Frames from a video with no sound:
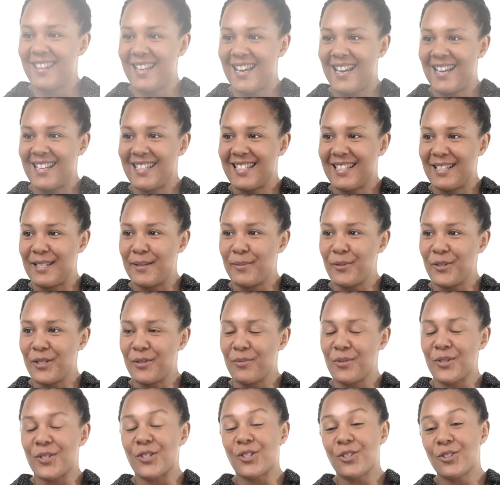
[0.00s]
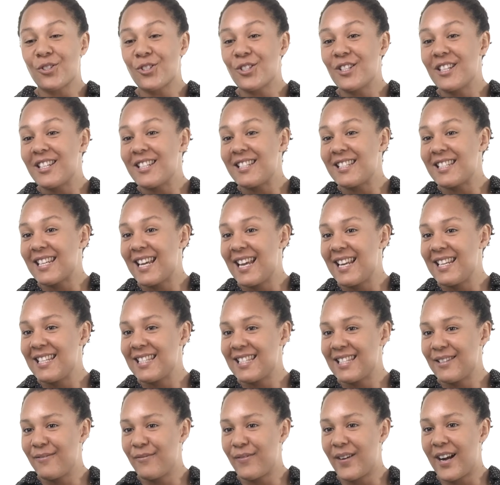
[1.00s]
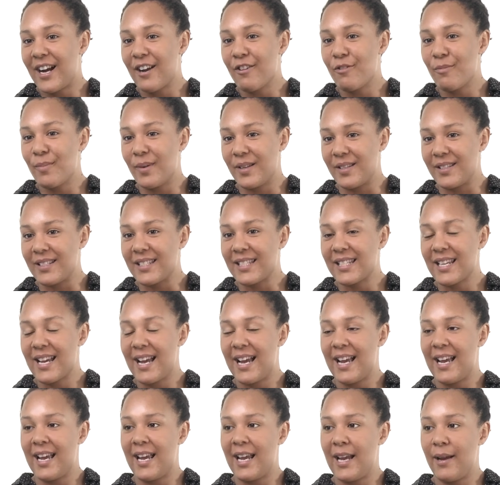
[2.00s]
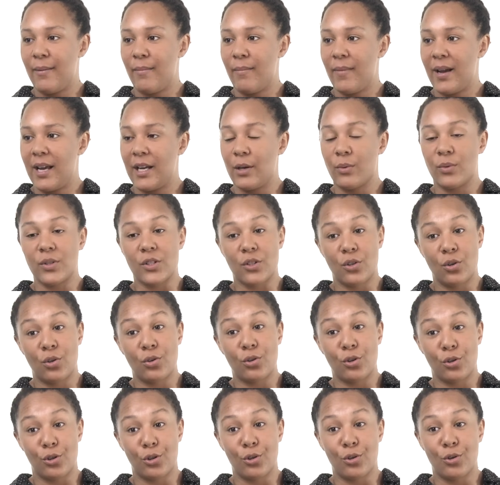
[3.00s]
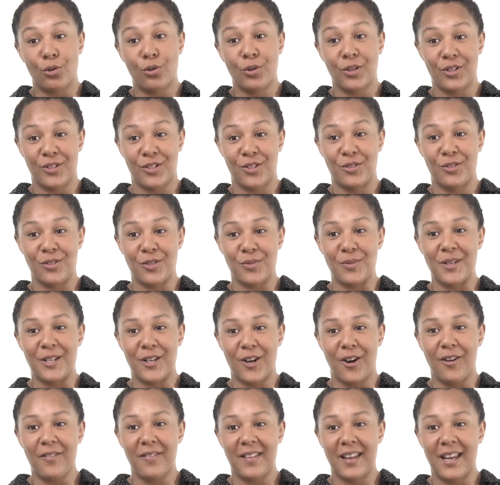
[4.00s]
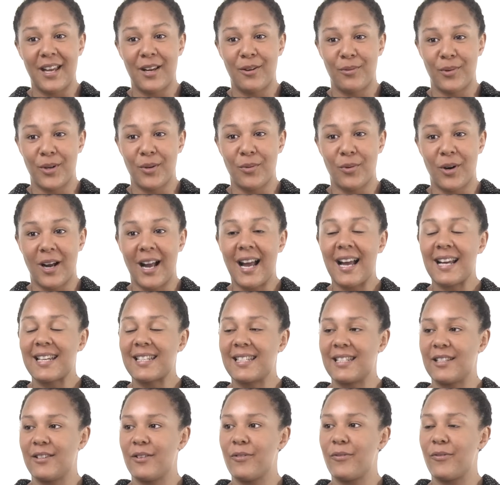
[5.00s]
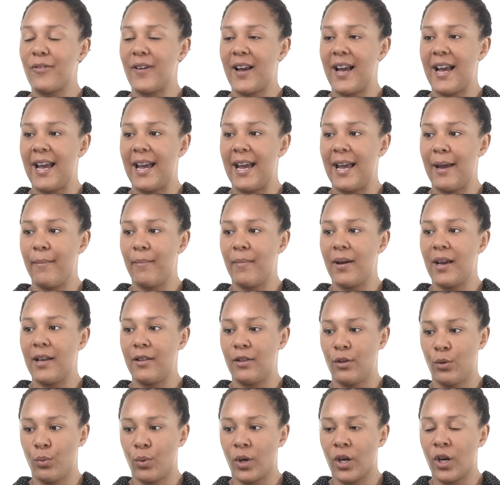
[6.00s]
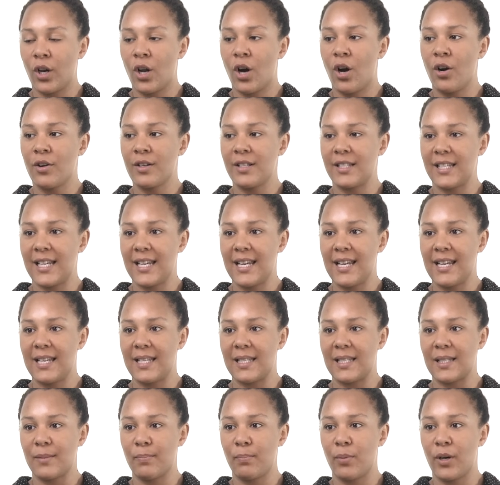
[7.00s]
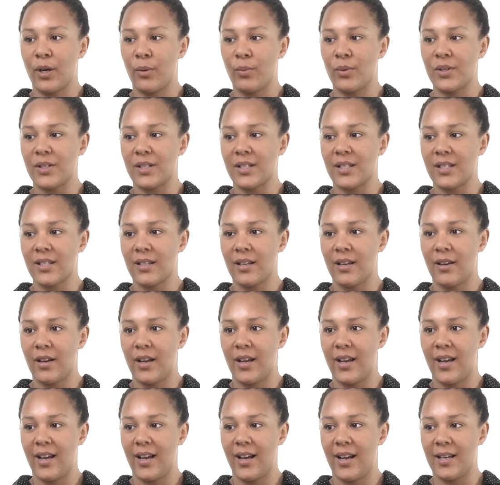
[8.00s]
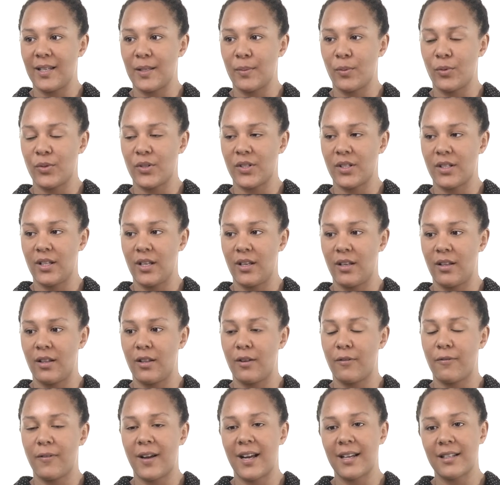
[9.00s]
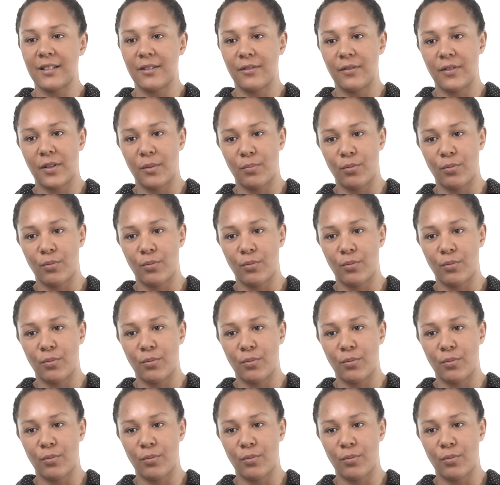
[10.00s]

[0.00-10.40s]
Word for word: that, I suppose, it was such an intense environment, um, and it was go, go, go. As soon as we got there, we were active, um, and there were long days, but it was, I suppose, the, the fact of the